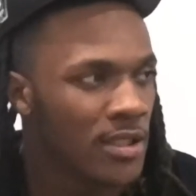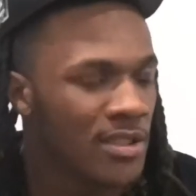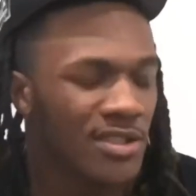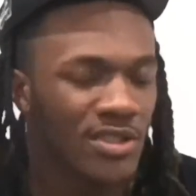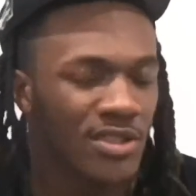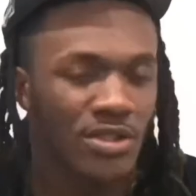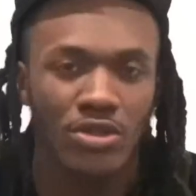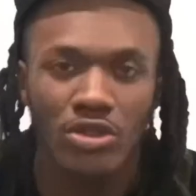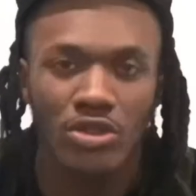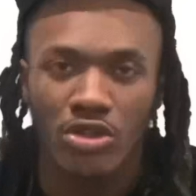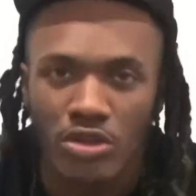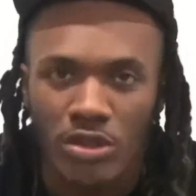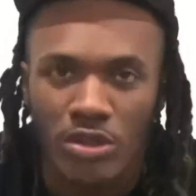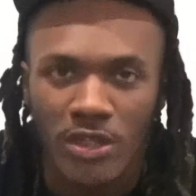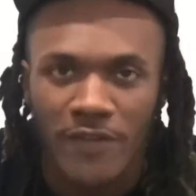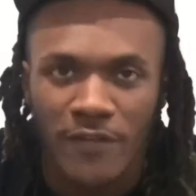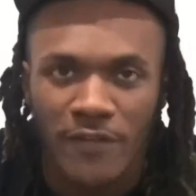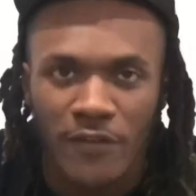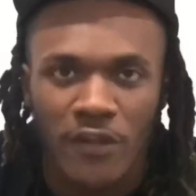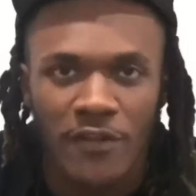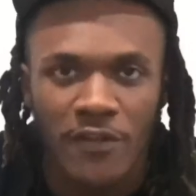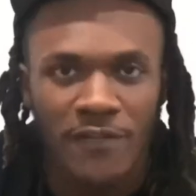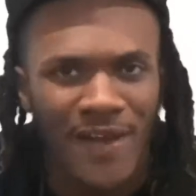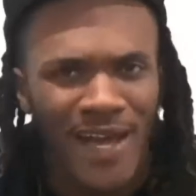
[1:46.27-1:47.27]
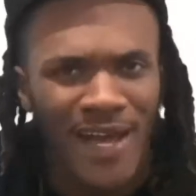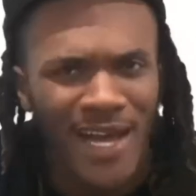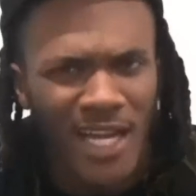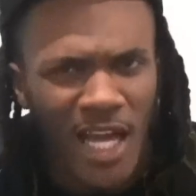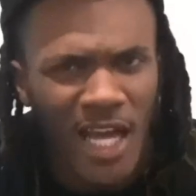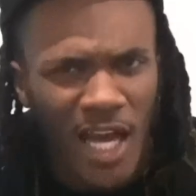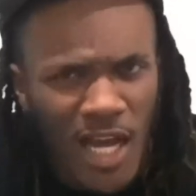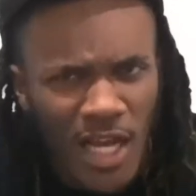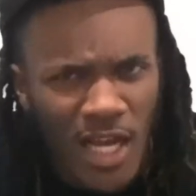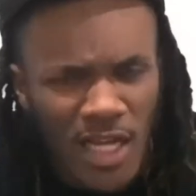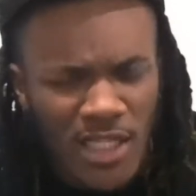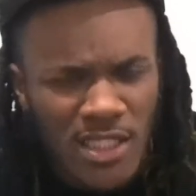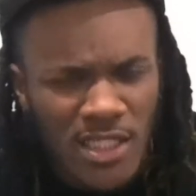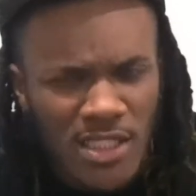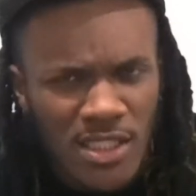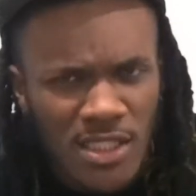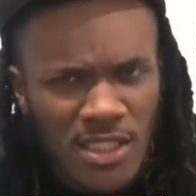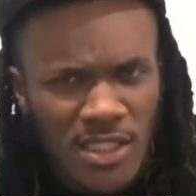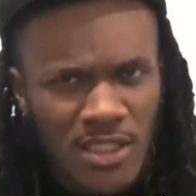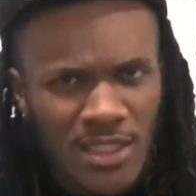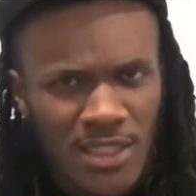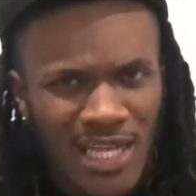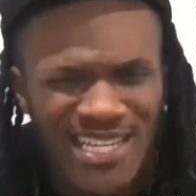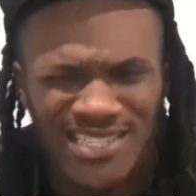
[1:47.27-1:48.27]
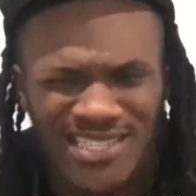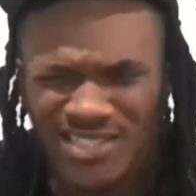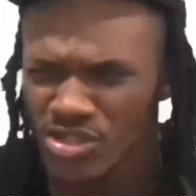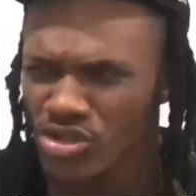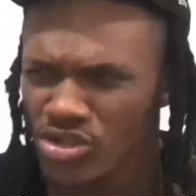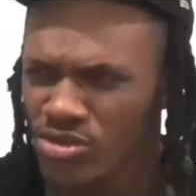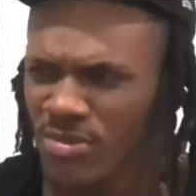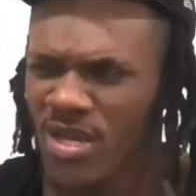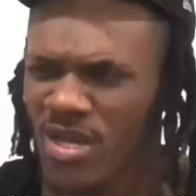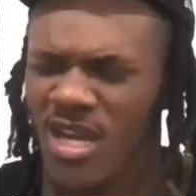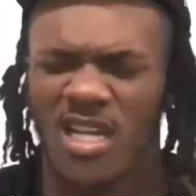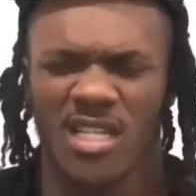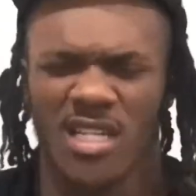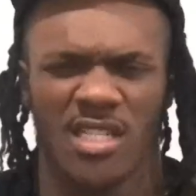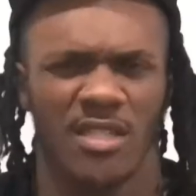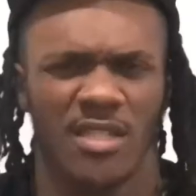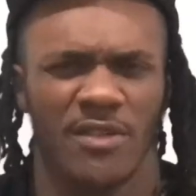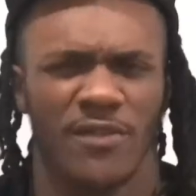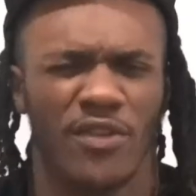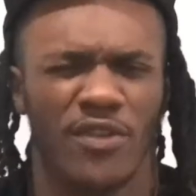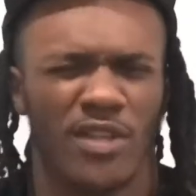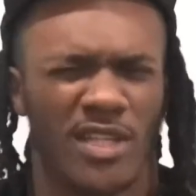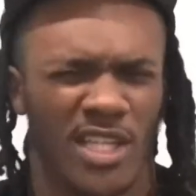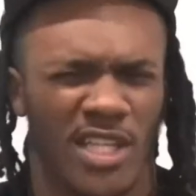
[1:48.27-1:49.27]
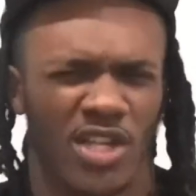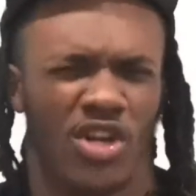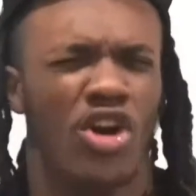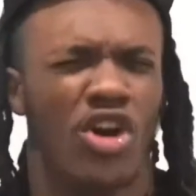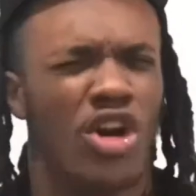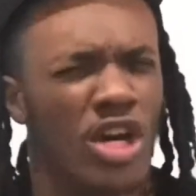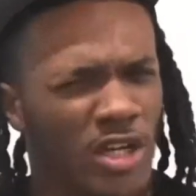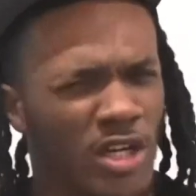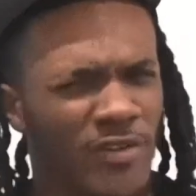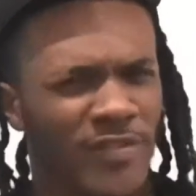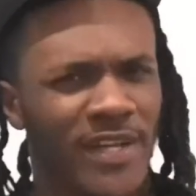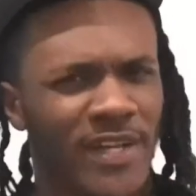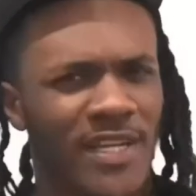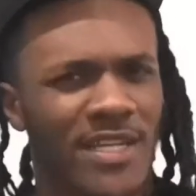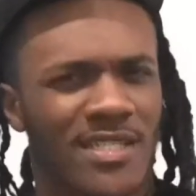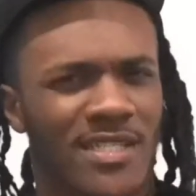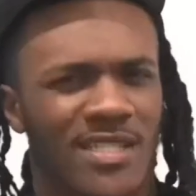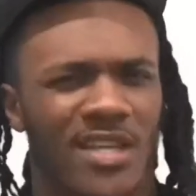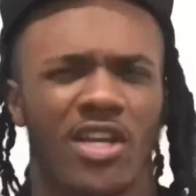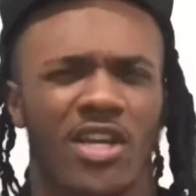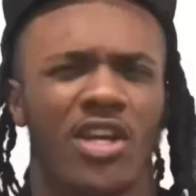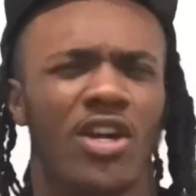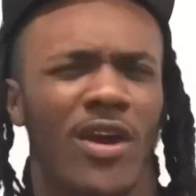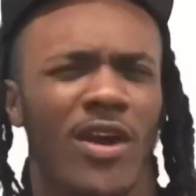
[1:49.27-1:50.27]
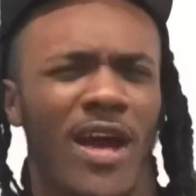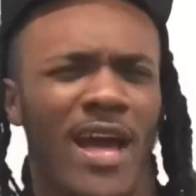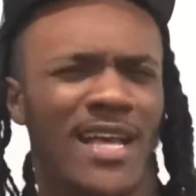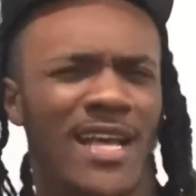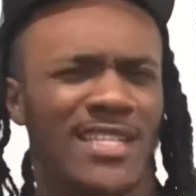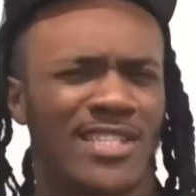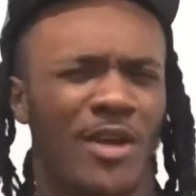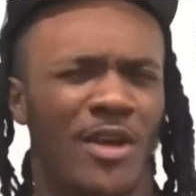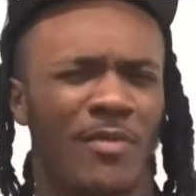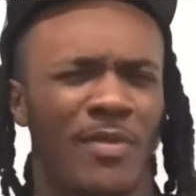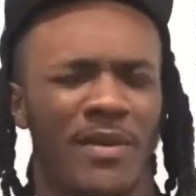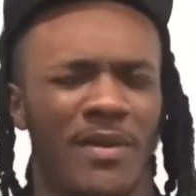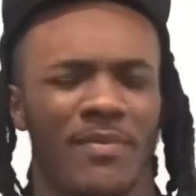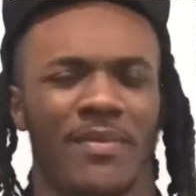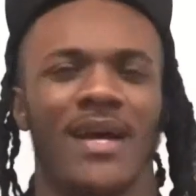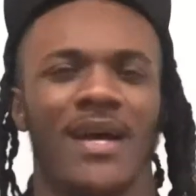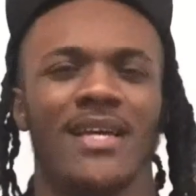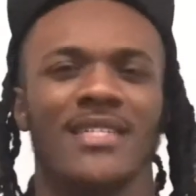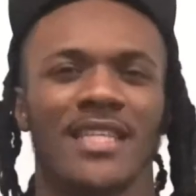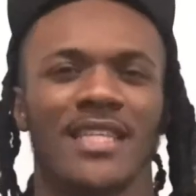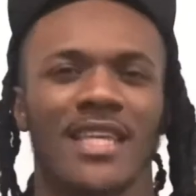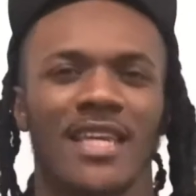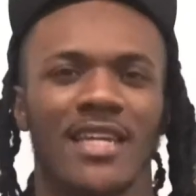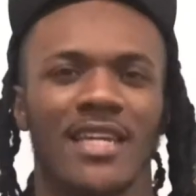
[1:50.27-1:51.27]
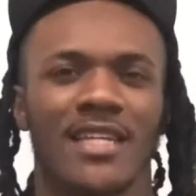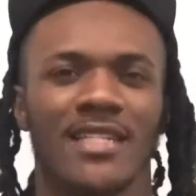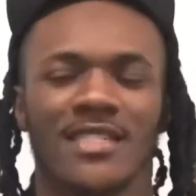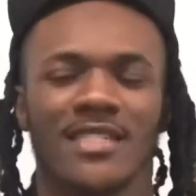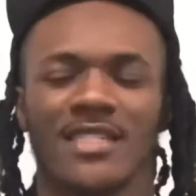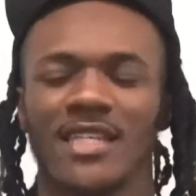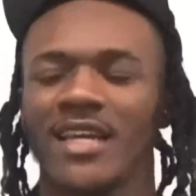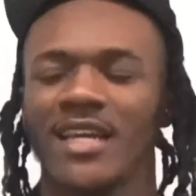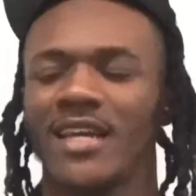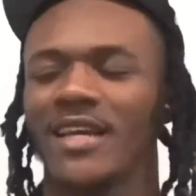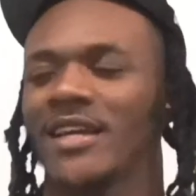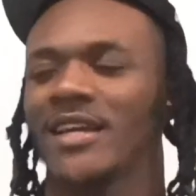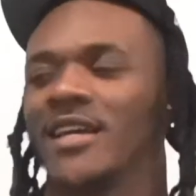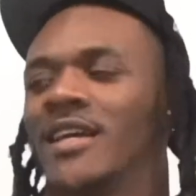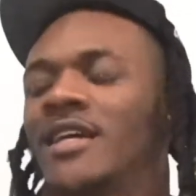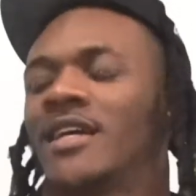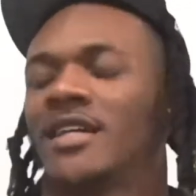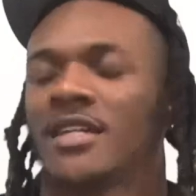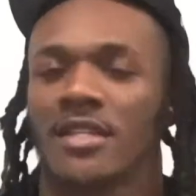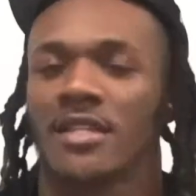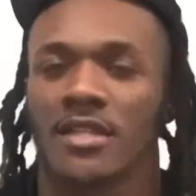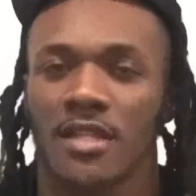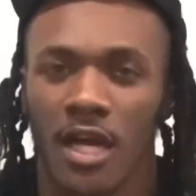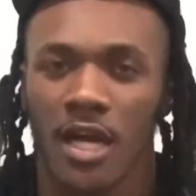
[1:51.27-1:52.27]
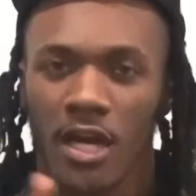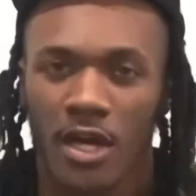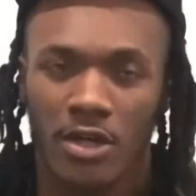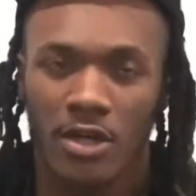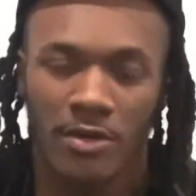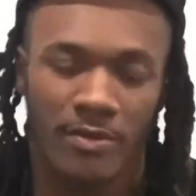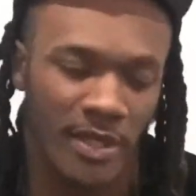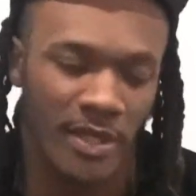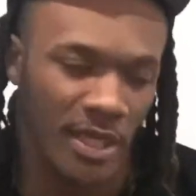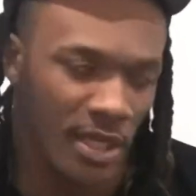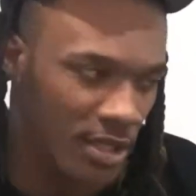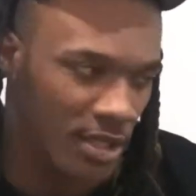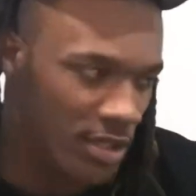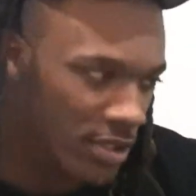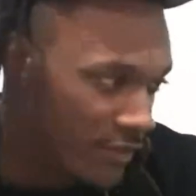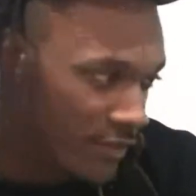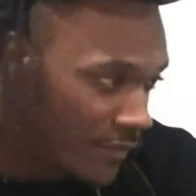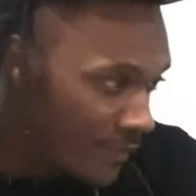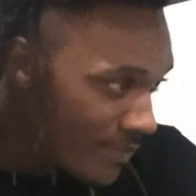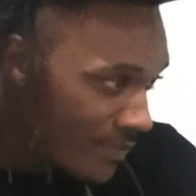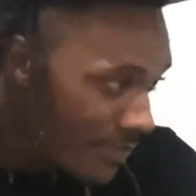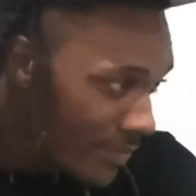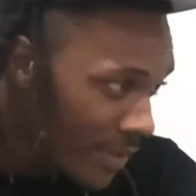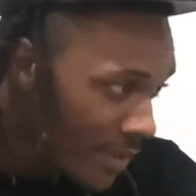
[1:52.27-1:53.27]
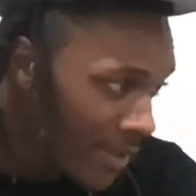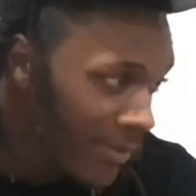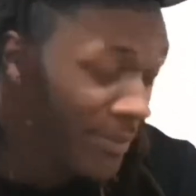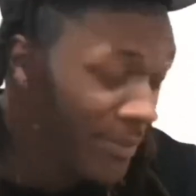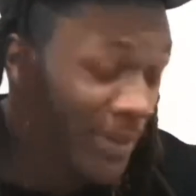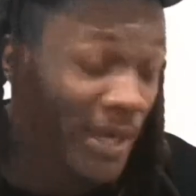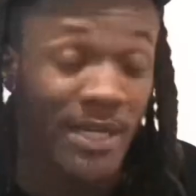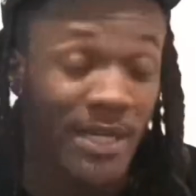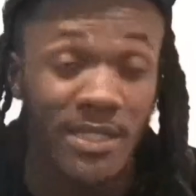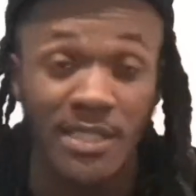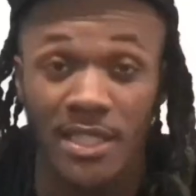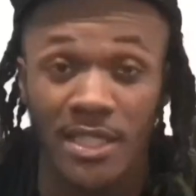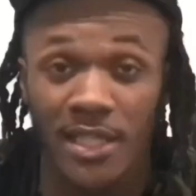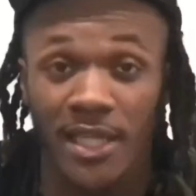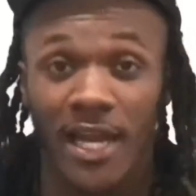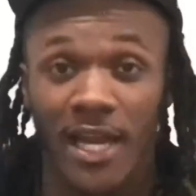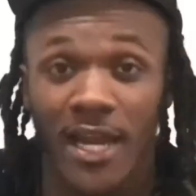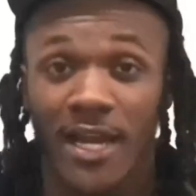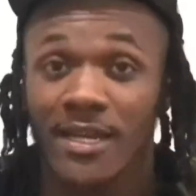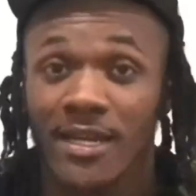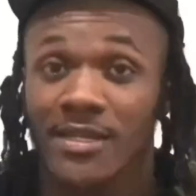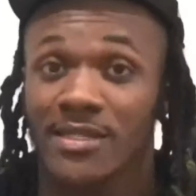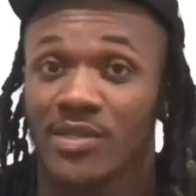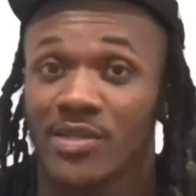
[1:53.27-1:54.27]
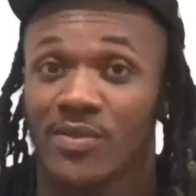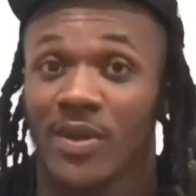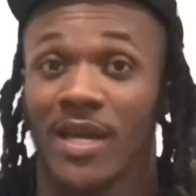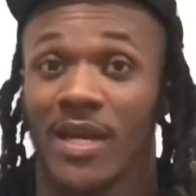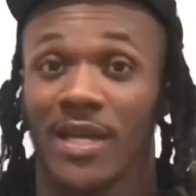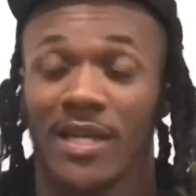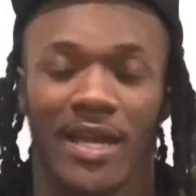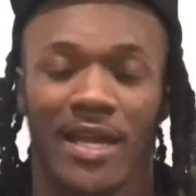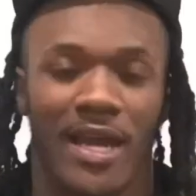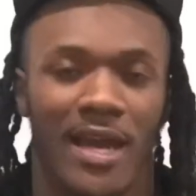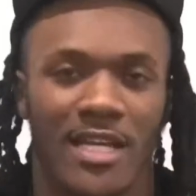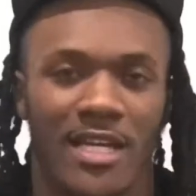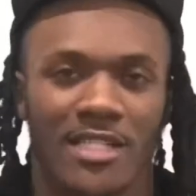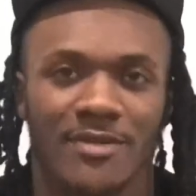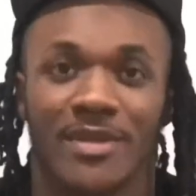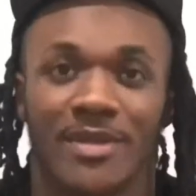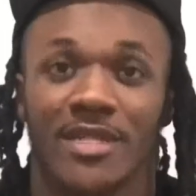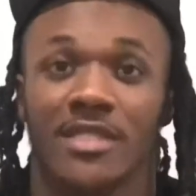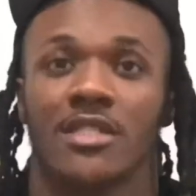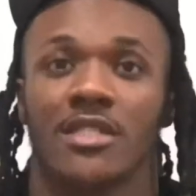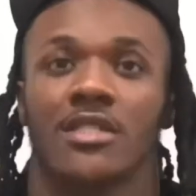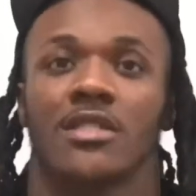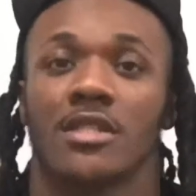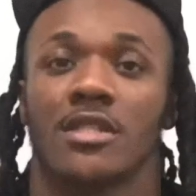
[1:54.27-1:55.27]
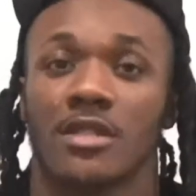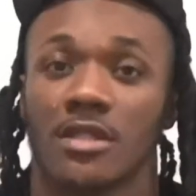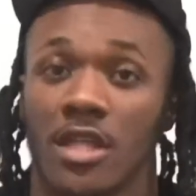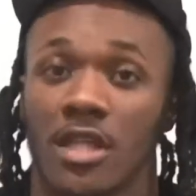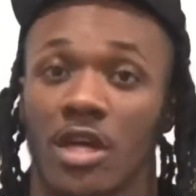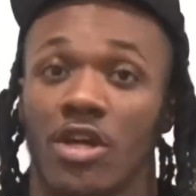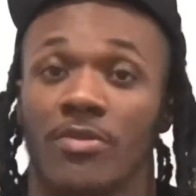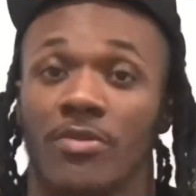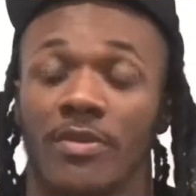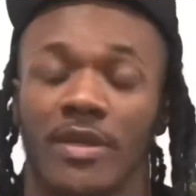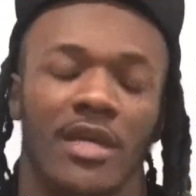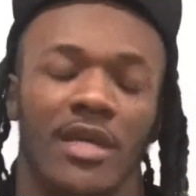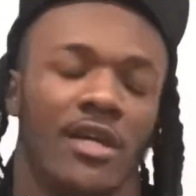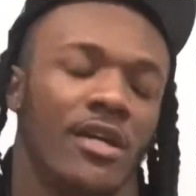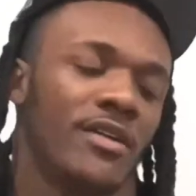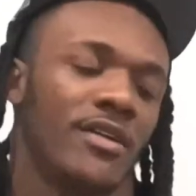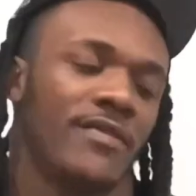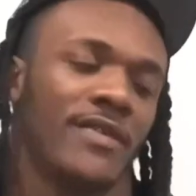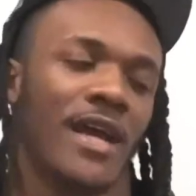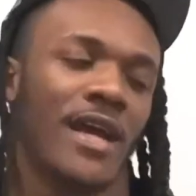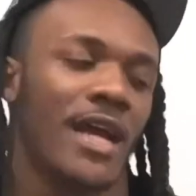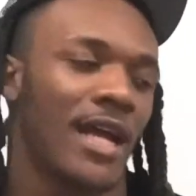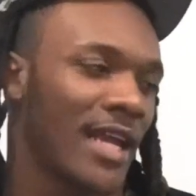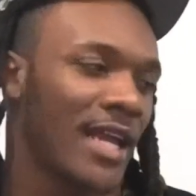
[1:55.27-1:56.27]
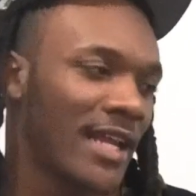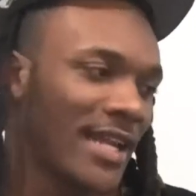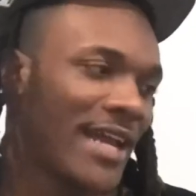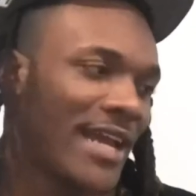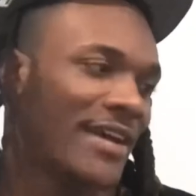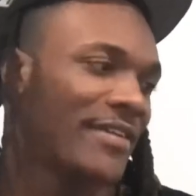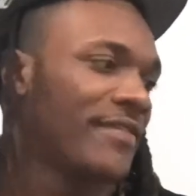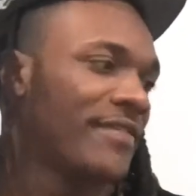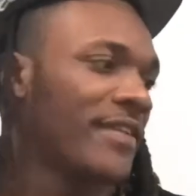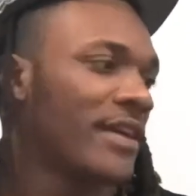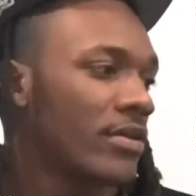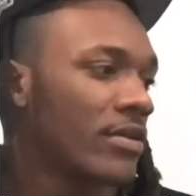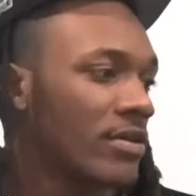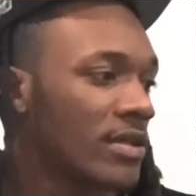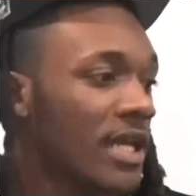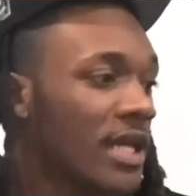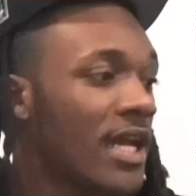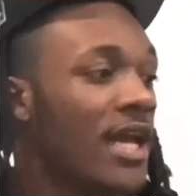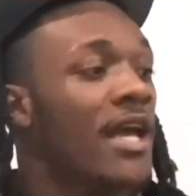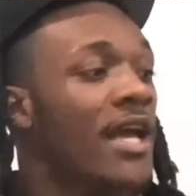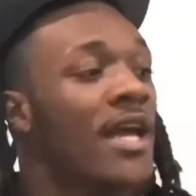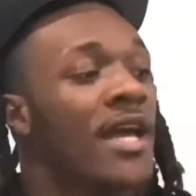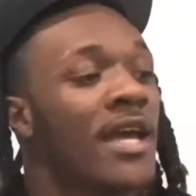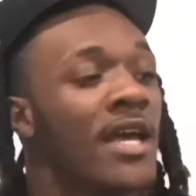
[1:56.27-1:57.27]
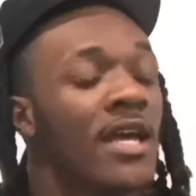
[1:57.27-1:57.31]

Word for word: Two, three, four, five dollars? That's too much for deodorant. So your ass gonna be musky and shit. Throw me off. Musky ass, sweaty ass bitches, throw me off. I cannot fuck with that.